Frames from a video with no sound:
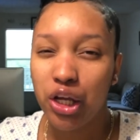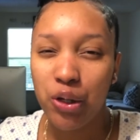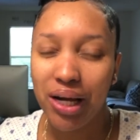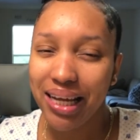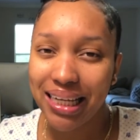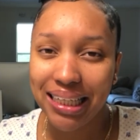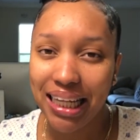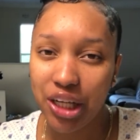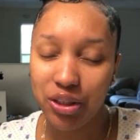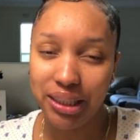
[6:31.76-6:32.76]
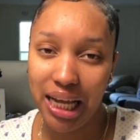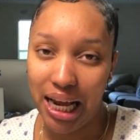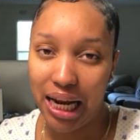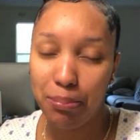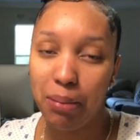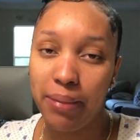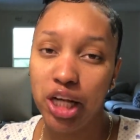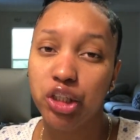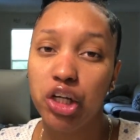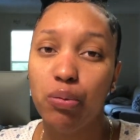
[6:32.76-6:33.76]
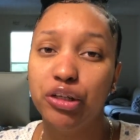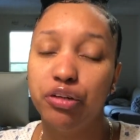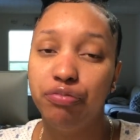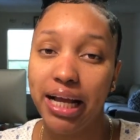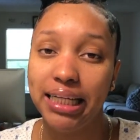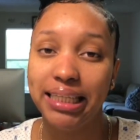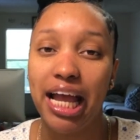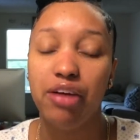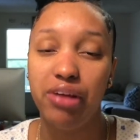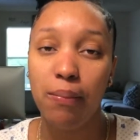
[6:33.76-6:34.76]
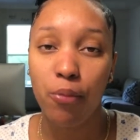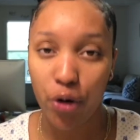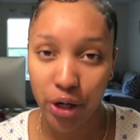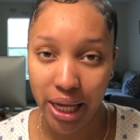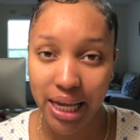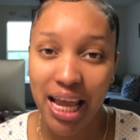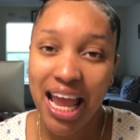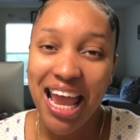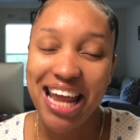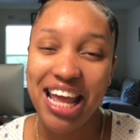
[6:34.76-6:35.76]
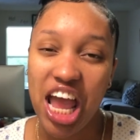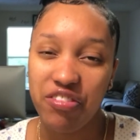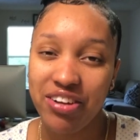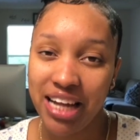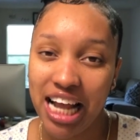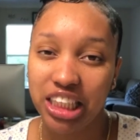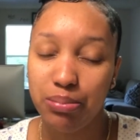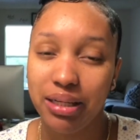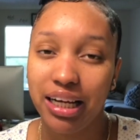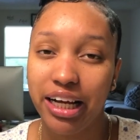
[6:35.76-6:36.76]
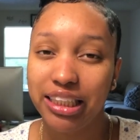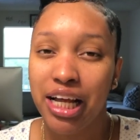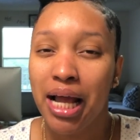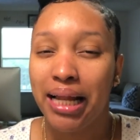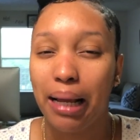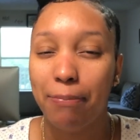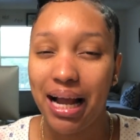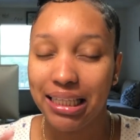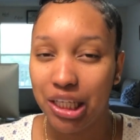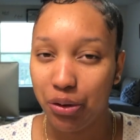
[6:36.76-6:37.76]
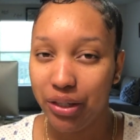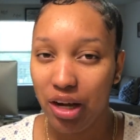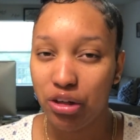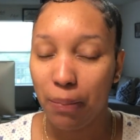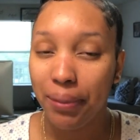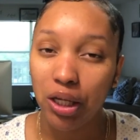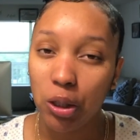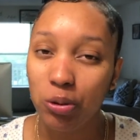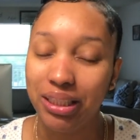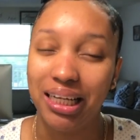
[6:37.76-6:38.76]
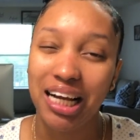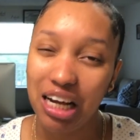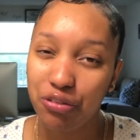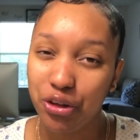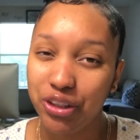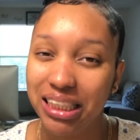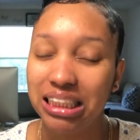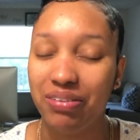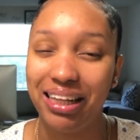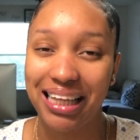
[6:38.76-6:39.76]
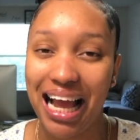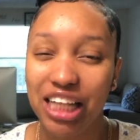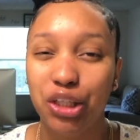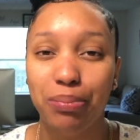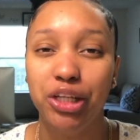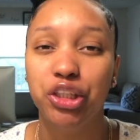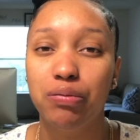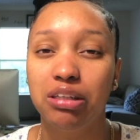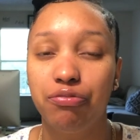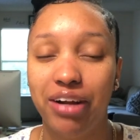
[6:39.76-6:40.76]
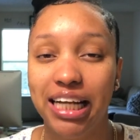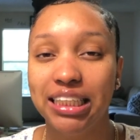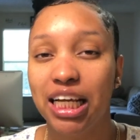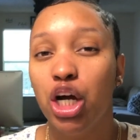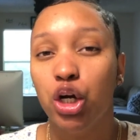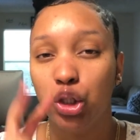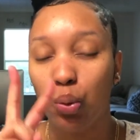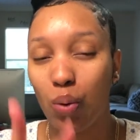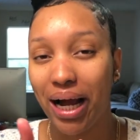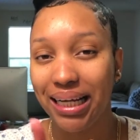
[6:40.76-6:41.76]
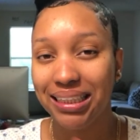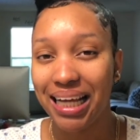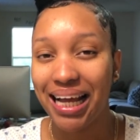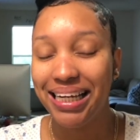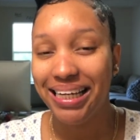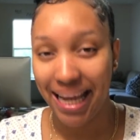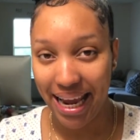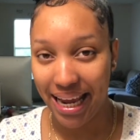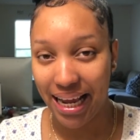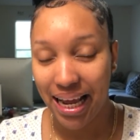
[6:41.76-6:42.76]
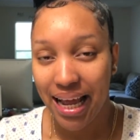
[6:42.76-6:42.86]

you can get clear skin. But make sure you wash your face every morning and every night, just because like bacteria on the pillows and the covers and stuff like that. So make sure you wash your face twice a day.